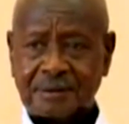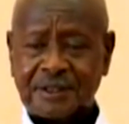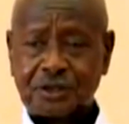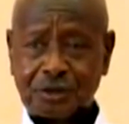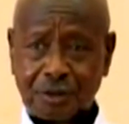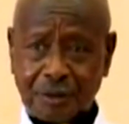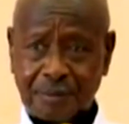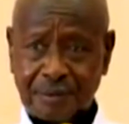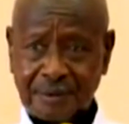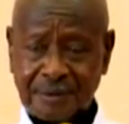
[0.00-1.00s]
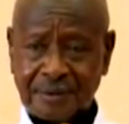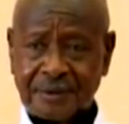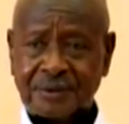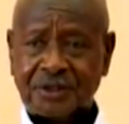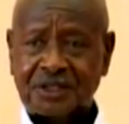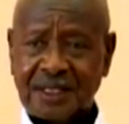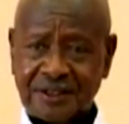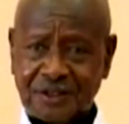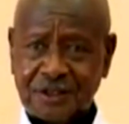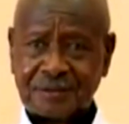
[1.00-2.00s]
It must stop. The
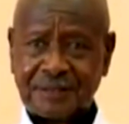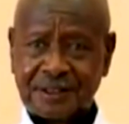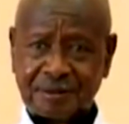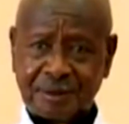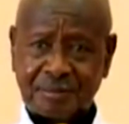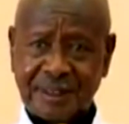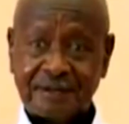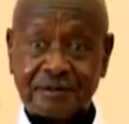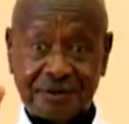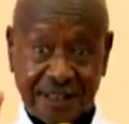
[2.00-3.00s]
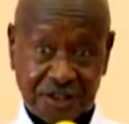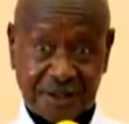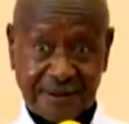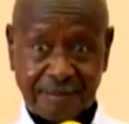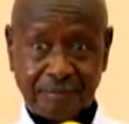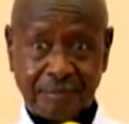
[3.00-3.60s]
scientists must be paid fast.